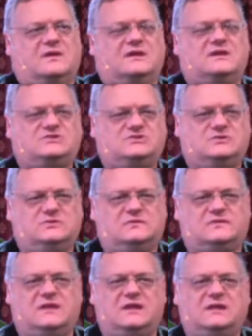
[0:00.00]

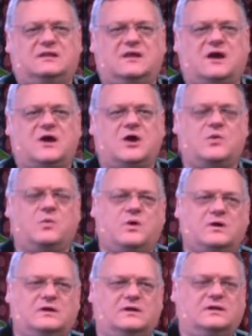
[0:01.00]
issues in our
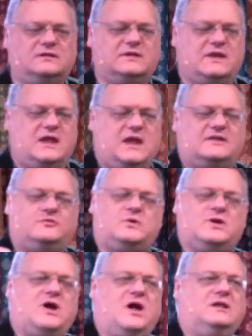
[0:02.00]
world, is we're
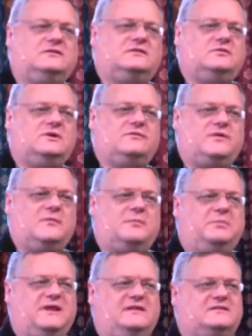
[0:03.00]
called to do it from a
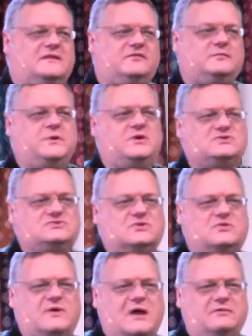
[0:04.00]
place of spiritual
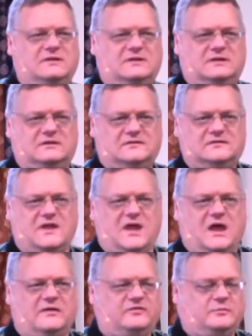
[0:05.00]
groundedness,
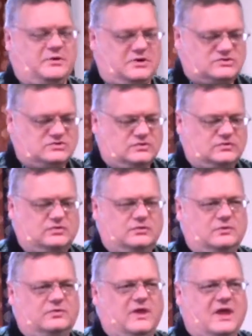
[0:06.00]
of spiritual
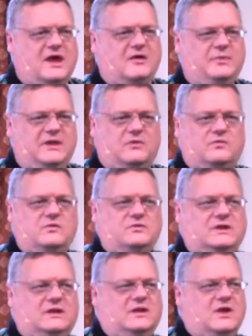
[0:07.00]
truth, of being
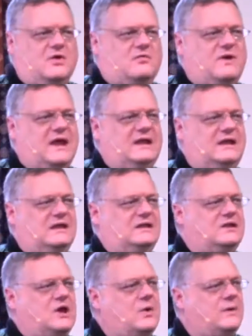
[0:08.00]
rooted right
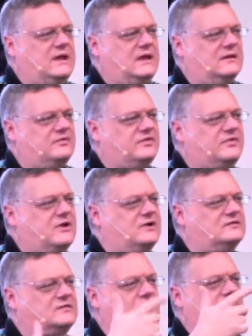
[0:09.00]
in knowing that there
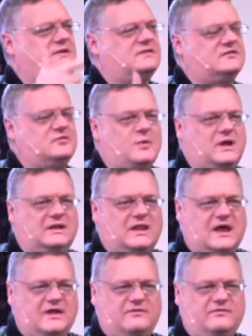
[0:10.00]
is only this one
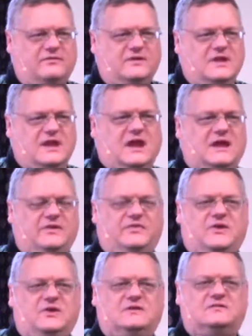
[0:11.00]
life, and that
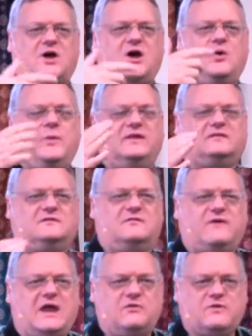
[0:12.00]
there is always
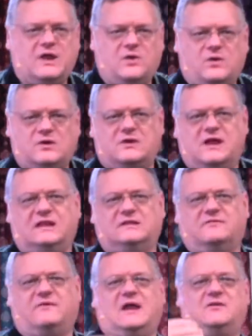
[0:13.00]
divine right order and
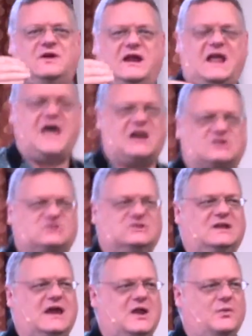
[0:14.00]
divine right
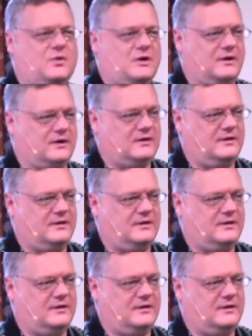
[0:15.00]
action at work.